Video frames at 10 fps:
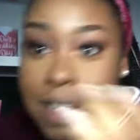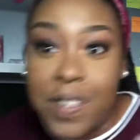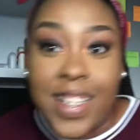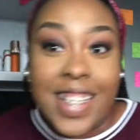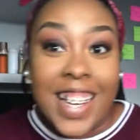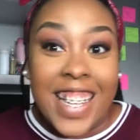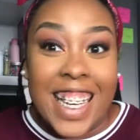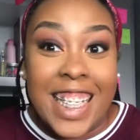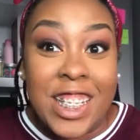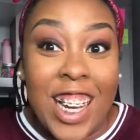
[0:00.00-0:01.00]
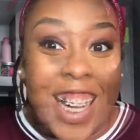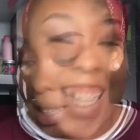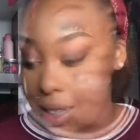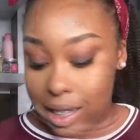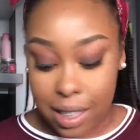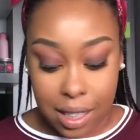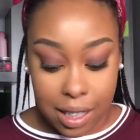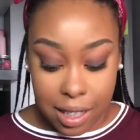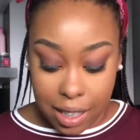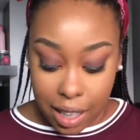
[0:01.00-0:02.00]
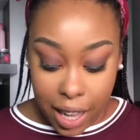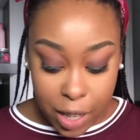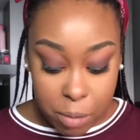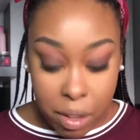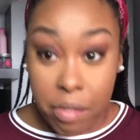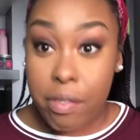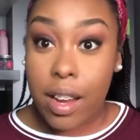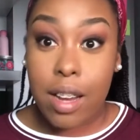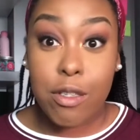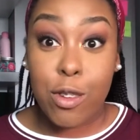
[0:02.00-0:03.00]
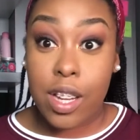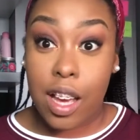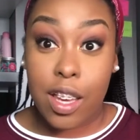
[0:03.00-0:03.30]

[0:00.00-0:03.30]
Oh yeah, it done. I know my friend Rolia,